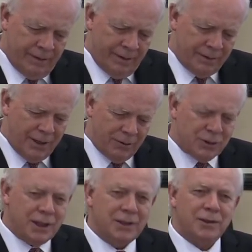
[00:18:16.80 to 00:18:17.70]
that's how
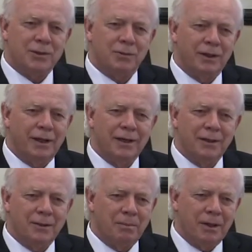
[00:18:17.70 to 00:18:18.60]
Jesus
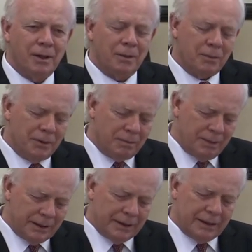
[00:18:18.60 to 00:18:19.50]
related the parable.
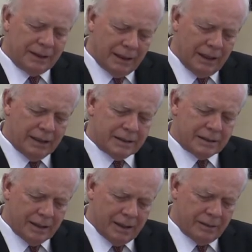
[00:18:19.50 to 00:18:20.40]
But God
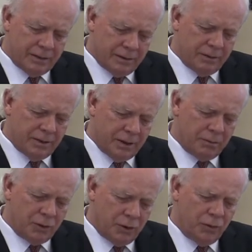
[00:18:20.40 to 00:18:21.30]
said to
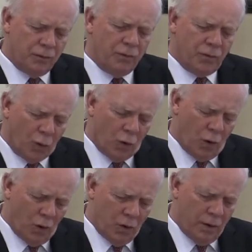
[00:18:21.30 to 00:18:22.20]
him, You
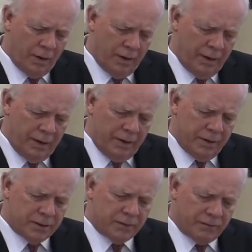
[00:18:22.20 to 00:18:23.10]
fool,
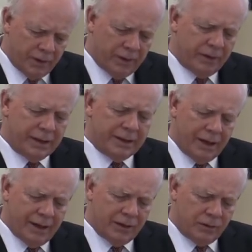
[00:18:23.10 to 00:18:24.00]
this very
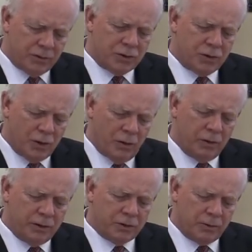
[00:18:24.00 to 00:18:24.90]
night your
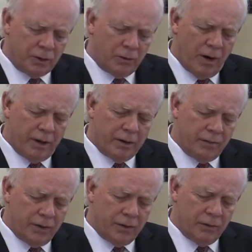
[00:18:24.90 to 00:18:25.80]
soul is required
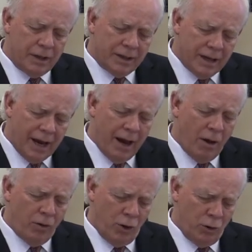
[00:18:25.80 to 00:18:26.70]
of you, and
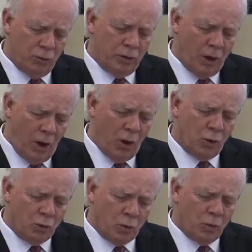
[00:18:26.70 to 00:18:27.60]
now who will
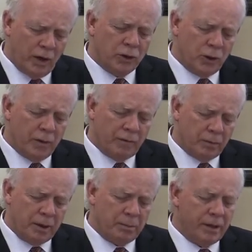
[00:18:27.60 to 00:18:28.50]
own what you have
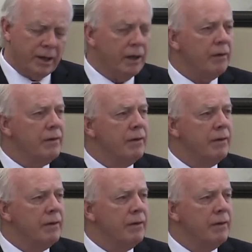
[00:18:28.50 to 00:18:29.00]
prepared?